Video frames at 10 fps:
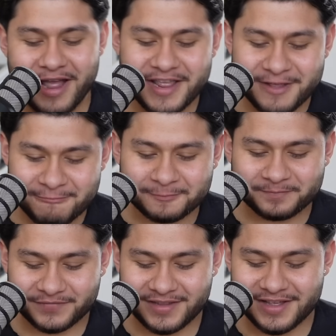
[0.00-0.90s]
Ready?
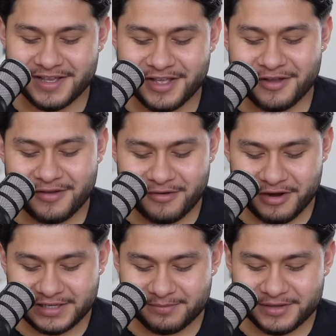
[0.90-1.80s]
Yes.
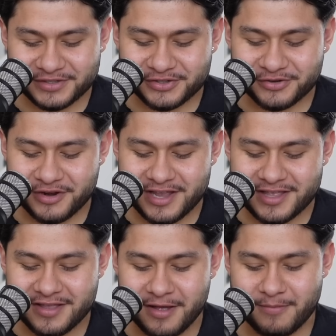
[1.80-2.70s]
Christmas tree
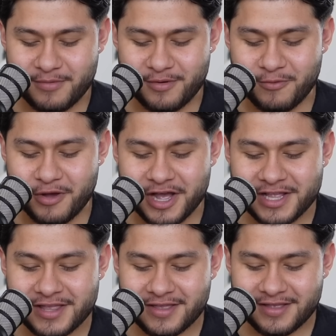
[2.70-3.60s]
number
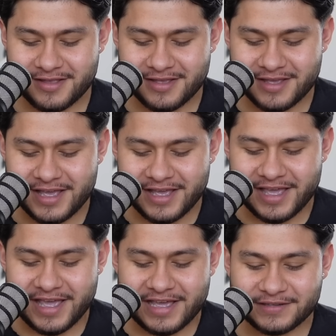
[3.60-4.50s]
one
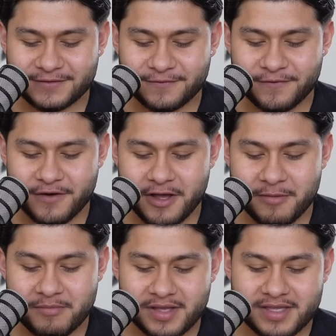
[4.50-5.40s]
is
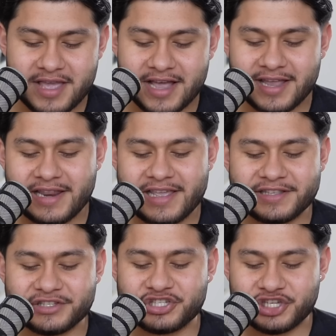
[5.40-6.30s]
from
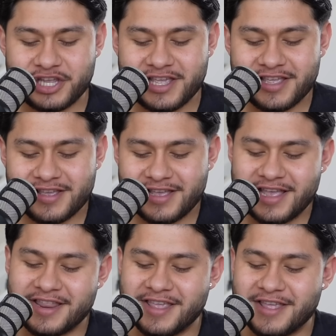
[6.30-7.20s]
Jacqueline G.
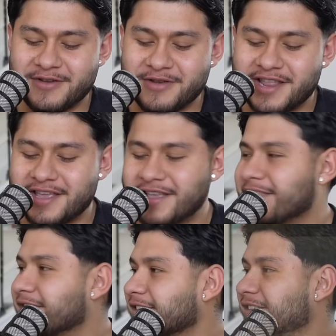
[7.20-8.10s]
And here it is.
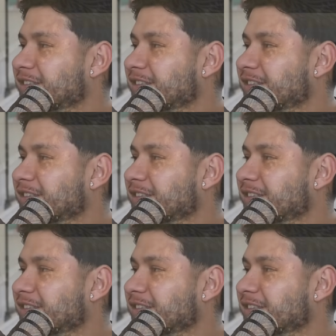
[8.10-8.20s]
Let me